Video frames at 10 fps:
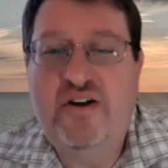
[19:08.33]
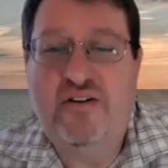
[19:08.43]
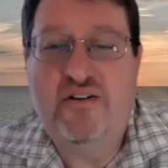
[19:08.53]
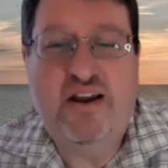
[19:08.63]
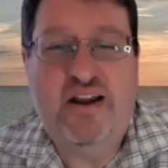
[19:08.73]

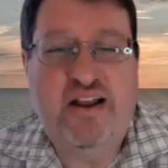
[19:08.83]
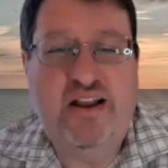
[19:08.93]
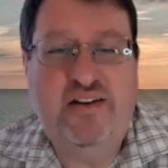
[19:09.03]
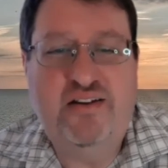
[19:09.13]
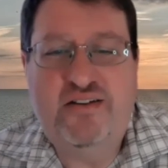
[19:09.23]
Right.
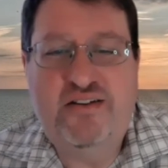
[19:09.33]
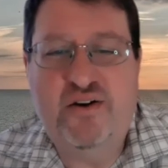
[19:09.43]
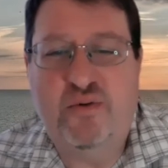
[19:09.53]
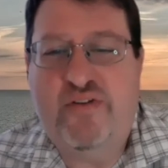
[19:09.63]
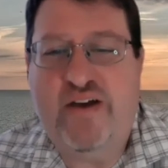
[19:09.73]
And, you know,
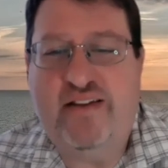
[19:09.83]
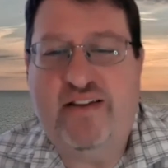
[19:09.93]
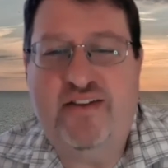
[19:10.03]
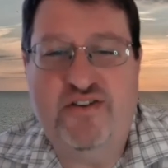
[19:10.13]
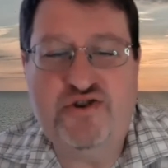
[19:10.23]
we've had
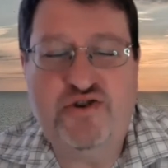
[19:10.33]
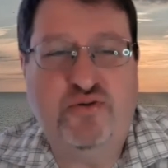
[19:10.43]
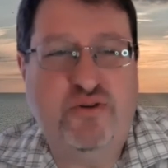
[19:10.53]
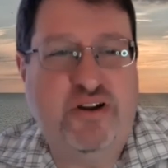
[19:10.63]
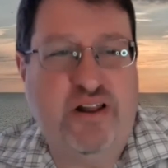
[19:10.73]
these
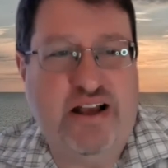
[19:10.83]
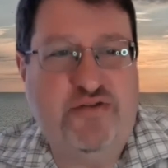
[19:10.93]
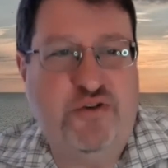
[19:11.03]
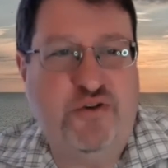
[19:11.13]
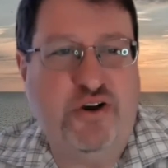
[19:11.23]
issues in the
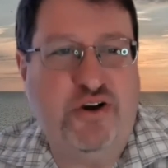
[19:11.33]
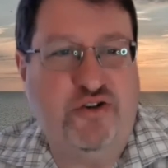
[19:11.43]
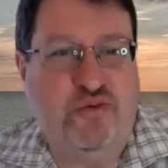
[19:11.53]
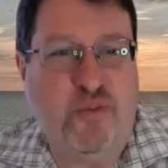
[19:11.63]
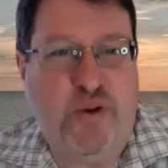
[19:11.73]
last few years
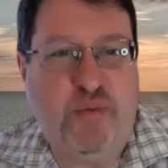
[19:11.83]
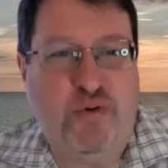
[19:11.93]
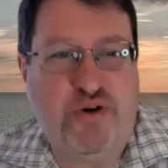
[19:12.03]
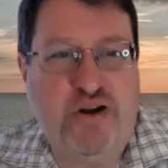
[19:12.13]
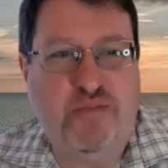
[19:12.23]
where people
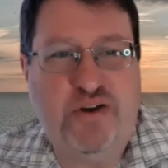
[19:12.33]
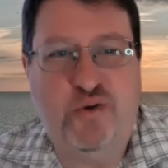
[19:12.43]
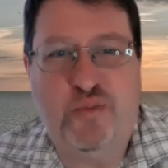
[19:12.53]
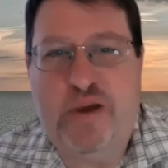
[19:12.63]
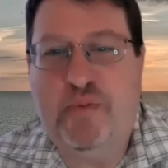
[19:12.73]
tried to meet
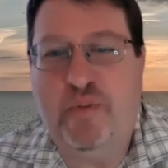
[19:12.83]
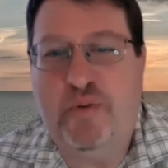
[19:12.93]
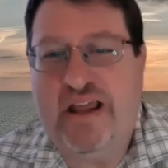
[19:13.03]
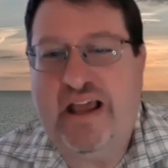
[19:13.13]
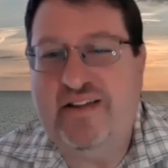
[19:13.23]
new people, but
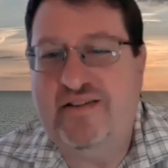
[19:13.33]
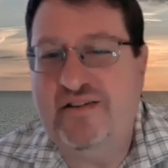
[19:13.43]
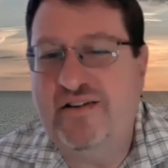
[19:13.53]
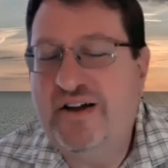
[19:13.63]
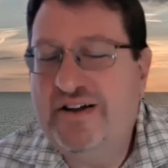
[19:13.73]
they had to
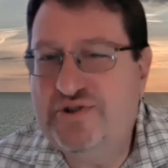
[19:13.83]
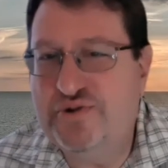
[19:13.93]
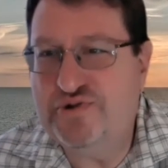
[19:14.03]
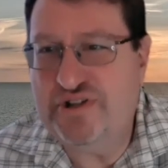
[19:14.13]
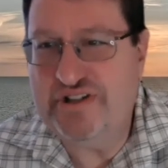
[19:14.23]

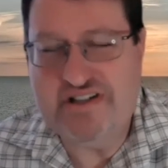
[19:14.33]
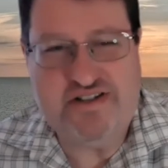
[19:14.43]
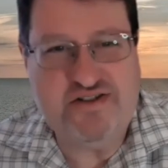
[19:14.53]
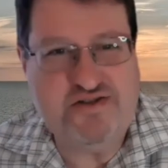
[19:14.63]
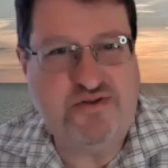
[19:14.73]
socially
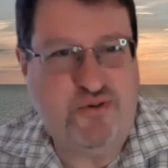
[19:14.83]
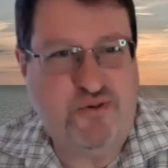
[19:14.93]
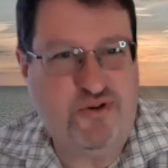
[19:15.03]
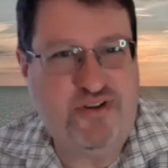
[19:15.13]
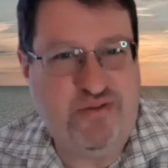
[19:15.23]
distance, of
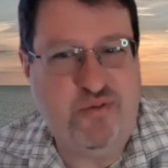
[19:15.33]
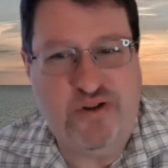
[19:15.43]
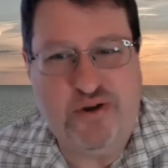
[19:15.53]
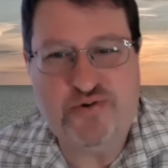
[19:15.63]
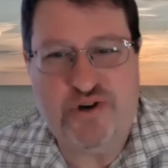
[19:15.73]
course, even while
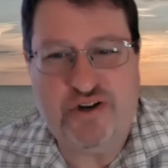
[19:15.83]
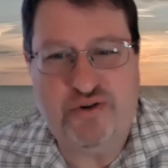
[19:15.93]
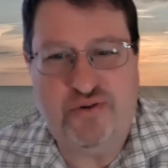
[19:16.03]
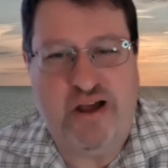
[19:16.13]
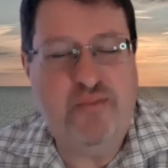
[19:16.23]
they were trying to
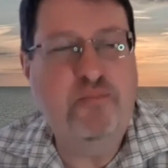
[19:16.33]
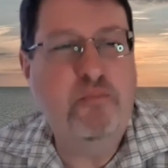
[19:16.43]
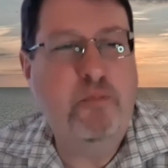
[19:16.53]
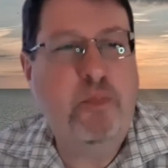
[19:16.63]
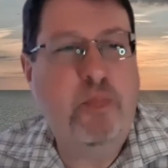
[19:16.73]
do
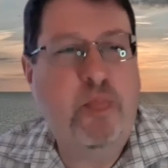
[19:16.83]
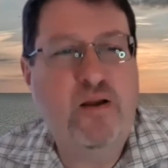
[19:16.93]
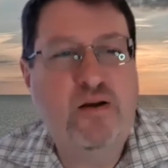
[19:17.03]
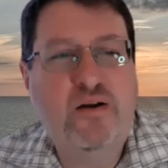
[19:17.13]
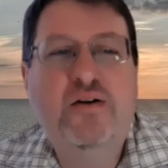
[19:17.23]

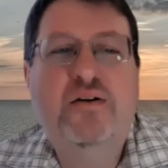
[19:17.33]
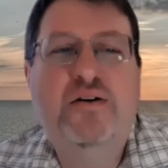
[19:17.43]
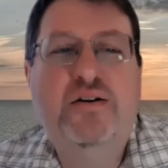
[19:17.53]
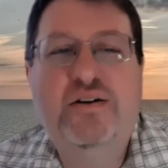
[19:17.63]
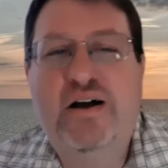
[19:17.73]

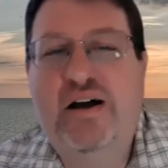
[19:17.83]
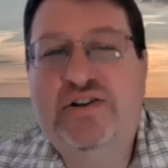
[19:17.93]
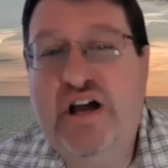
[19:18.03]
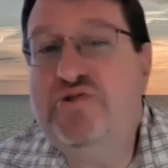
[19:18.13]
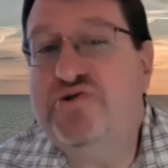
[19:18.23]
that.
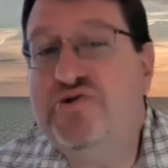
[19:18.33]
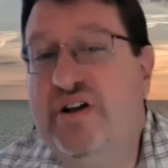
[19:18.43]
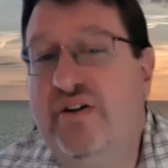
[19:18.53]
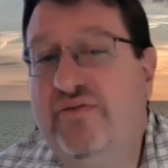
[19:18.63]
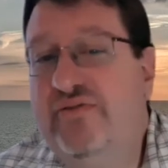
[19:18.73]
Challenge
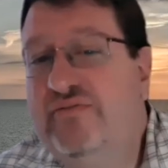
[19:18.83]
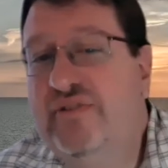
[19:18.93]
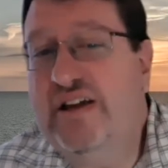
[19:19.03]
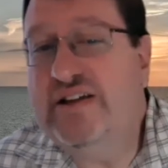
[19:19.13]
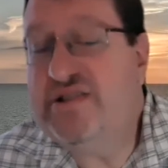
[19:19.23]
yourself
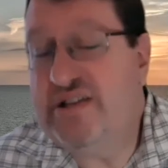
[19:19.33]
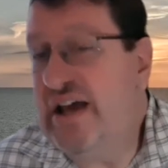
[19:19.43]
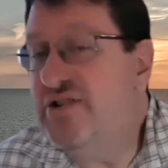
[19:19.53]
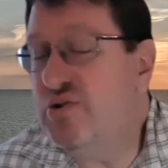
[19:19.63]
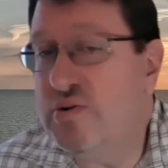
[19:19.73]
in
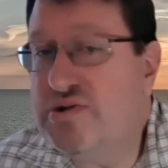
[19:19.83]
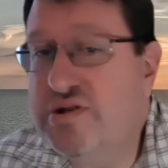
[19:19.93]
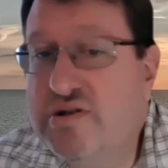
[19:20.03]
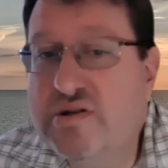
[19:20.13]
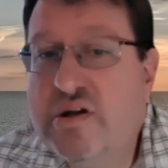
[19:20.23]
CS
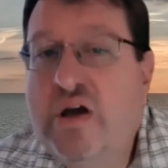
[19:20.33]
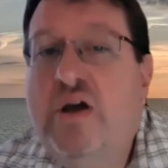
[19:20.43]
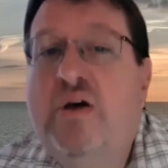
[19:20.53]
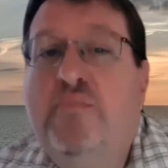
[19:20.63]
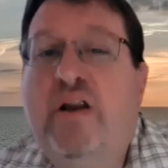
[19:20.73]
courses,
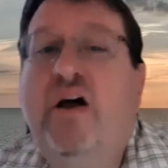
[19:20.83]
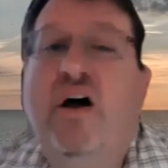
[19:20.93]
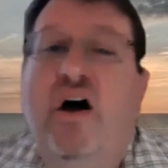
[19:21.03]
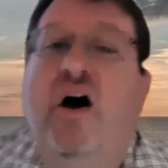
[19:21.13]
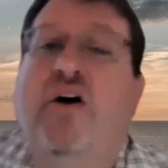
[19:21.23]
but
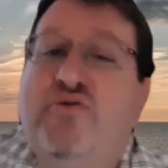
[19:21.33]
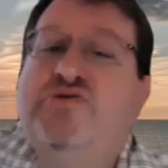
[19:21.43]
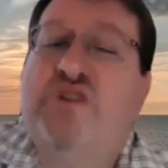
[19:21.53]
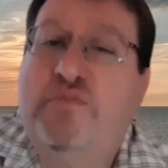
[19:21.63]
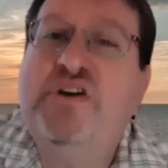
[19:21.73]
other
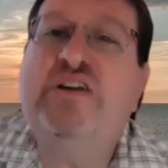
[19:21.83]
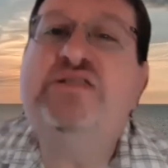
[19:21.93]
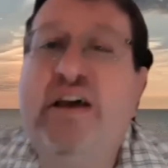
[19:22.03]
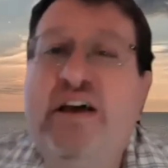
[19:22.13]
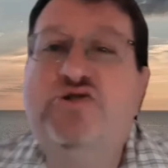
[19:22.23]
subjects
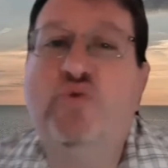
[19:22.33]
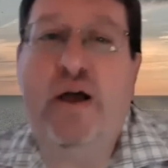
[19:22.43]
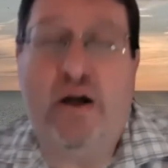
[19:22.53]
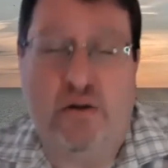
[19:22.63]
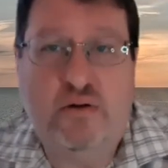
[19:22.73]
as
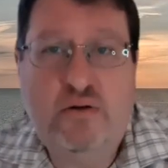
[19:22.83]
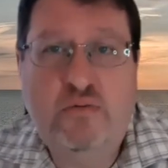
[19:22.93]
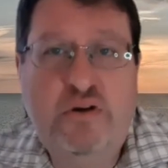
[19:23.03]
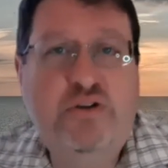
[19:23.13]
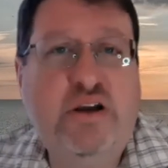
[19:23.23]
well.
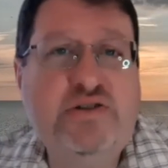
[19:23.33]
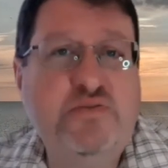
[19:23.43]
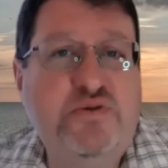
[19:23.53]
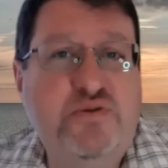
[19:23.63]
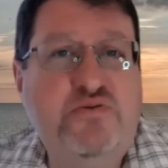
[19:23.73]
We do get some
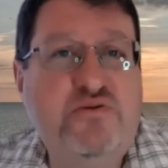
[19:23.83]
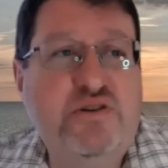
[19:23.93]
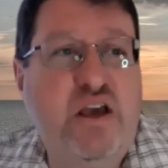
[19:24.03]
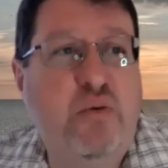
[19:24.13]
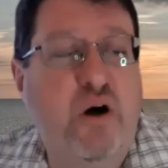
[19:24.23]
students who
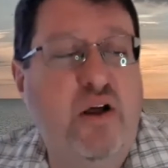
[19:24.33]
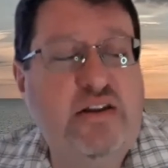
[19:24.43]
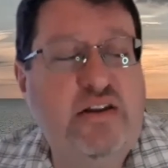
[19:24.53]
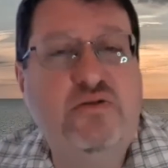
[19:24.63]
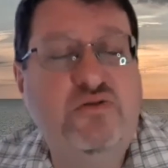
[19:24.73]
say, well, I need
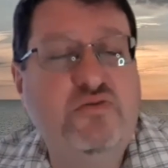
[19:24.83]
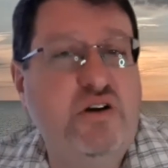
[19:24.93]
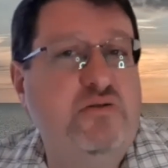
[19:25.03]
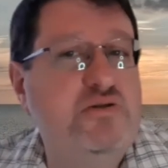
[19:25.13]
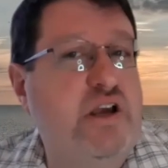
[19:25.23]
to do some
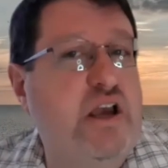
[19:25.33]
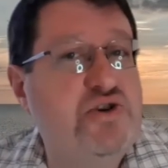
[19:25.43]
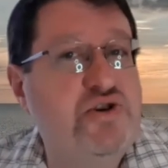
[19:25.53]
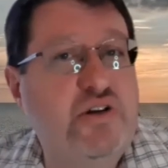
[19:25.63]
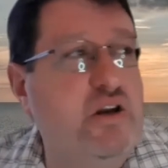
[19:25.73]
general
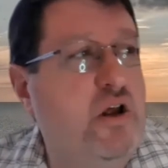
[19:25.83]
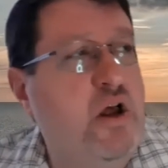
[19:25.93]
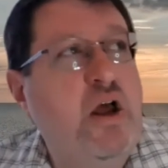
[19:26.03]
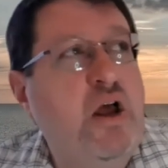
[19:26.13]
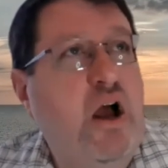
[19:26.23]
education and
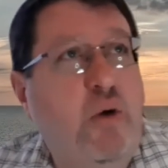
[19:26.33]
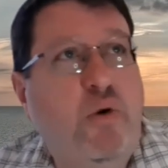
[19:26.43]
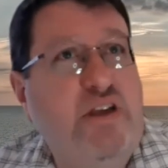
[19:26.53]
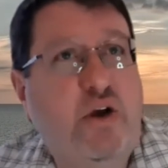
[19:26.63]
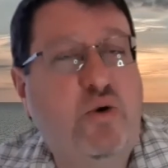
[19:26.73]
I
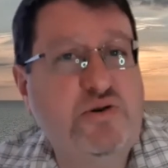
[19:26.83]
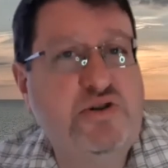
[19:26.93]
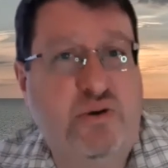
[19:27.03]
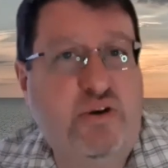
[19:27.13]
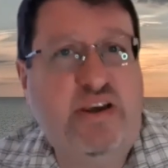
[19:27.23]
want to take courses
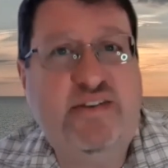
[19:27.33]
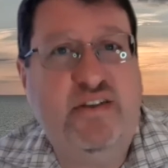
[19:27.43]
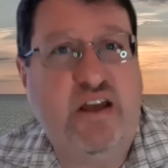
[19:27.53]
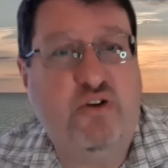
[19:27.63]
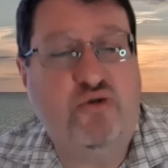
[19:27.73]
that are easy
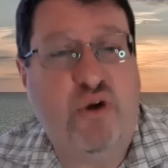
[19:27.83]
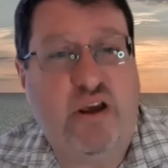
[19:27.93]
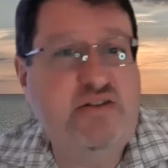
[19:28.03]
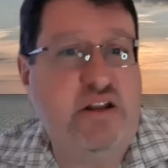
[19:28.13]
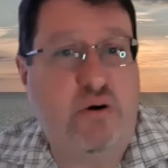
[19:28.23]
there, so I can
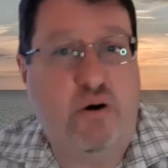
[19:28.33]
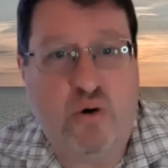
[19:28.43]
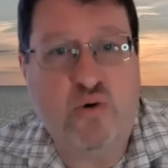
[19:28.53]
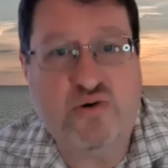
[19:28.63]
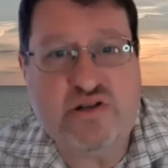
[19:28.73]
just take the hard
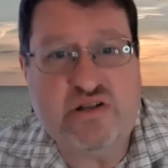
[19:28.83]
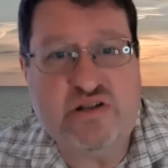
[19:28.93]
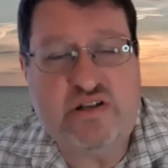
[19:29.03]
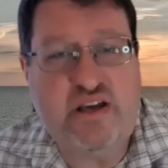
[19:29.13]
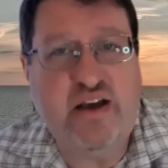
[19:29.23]
courses in
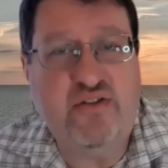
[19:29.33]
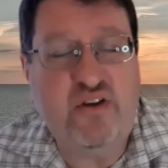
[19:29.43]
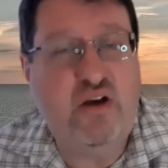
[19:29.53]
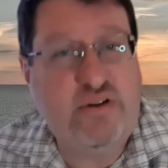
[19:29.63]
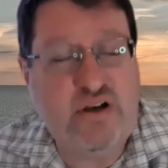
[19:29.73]
CS.
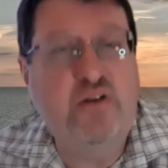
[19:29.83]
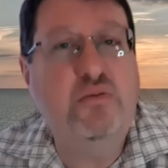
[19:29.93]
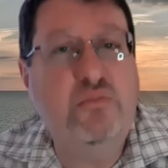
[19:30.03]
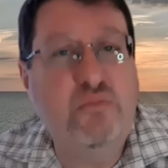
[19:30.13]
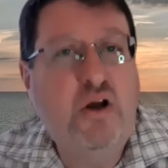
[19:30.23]
And we tell
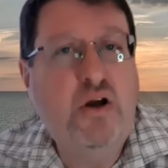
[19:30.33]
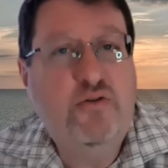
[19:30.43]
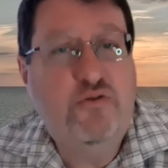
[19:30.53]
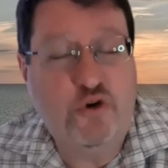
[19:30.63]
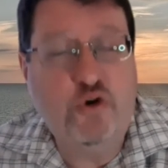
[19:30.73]
them,
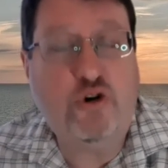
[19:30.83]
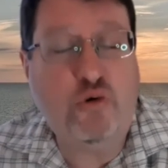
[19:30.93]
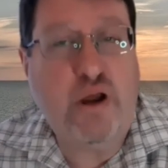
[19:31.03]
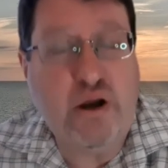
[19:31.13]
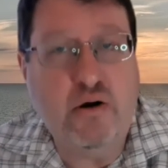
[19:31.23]
for your
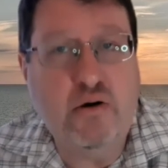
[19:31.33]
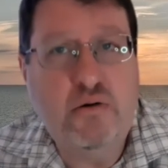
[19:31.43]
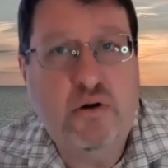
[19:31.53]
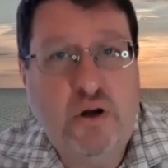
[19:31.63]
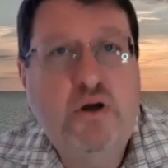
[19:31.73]
career,
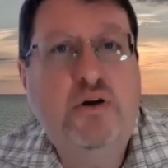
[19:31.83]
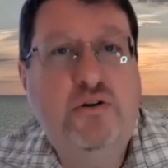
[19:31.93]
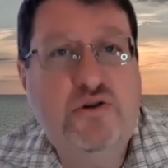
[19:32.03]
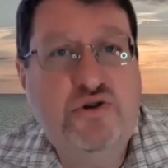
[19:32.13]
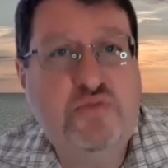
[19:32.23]

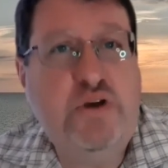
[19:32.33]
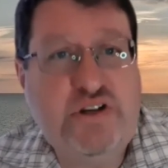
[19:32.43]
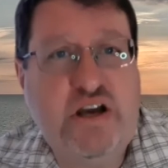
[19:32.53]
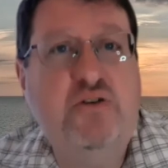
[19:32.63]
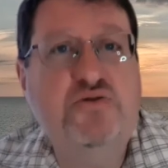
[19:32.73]
you should be
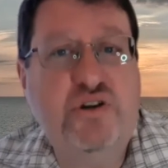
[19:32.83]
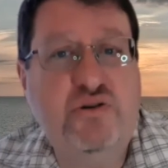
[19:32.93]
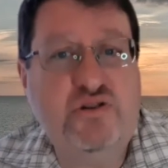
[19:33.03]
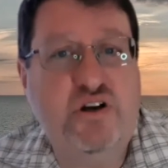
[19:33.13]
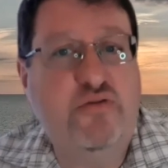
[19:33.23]
challenging
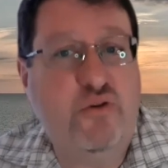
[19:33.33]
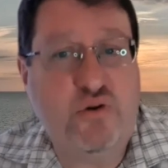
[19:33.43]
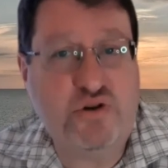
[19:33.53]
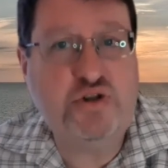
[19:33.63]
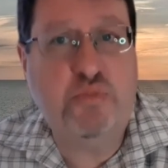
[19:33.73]
yourself
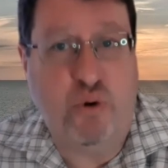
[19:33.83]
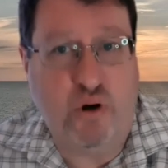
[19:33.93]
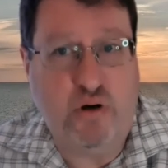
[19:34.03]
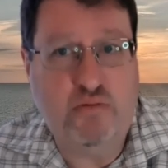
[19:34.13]
across the board.